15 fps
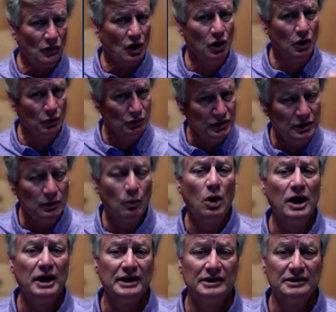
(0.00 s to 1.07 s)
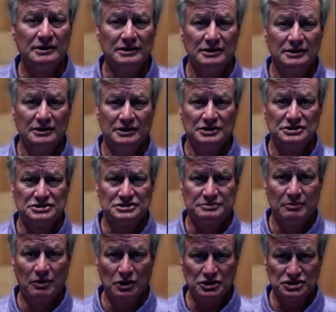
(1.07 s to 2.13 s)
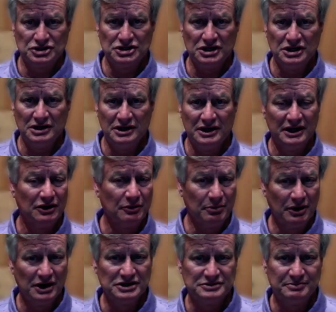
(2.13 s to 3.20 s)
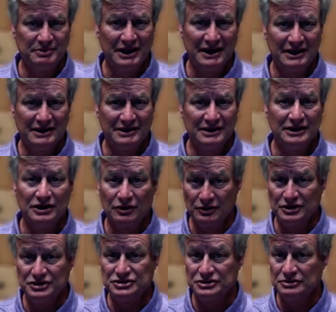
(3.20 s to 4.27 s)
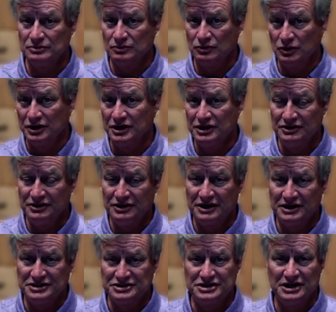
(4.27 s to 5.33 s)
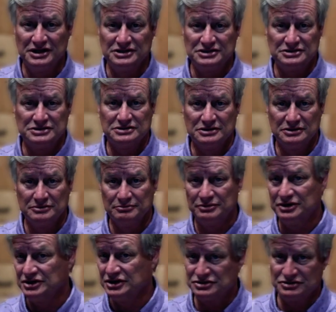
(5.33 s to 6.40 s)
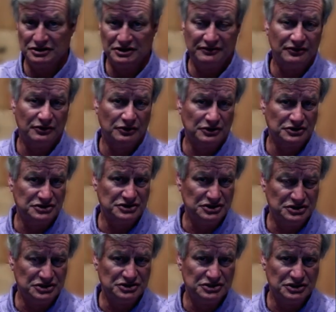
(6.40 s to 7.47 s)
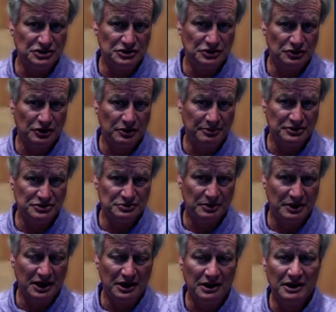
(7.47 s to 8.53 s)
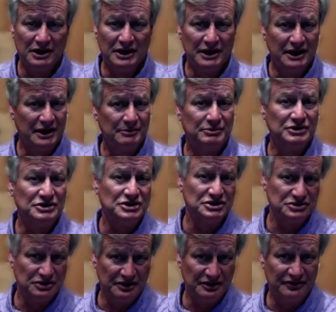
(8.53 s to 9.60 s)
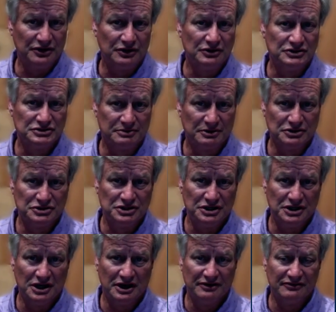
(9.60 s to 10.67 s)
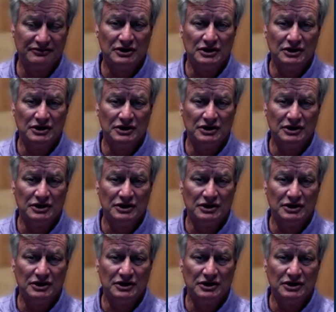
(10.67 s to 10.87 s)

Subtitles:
Only one Smartsheet enterprise plan in a region, one in the United States, potentially if an organization's in Europe as well, and potentially if they're in Smartsheet Gov.